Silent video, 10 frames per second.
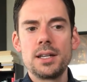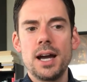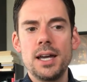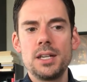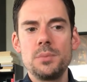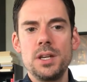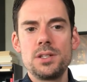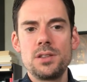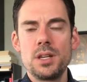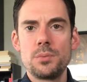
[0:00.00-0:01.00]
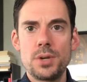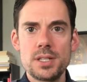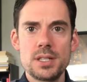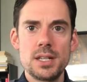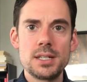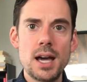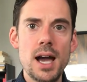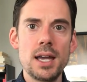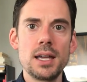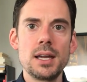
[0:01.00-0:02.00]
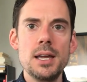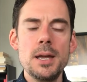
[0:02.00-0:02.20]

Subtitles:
guided me to the imprisoned and dying